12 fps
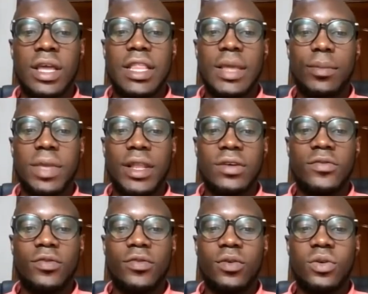the
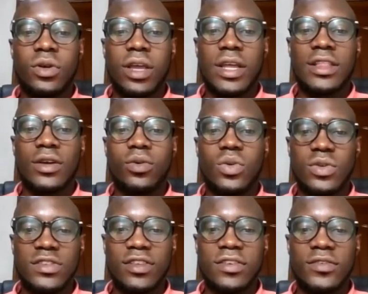meaningful and
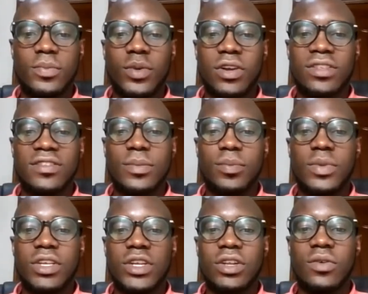inclusive
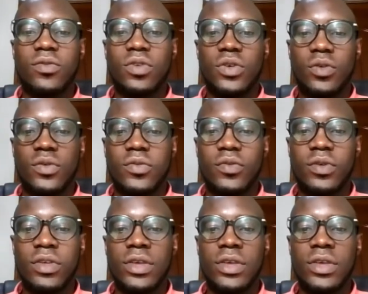participation of youth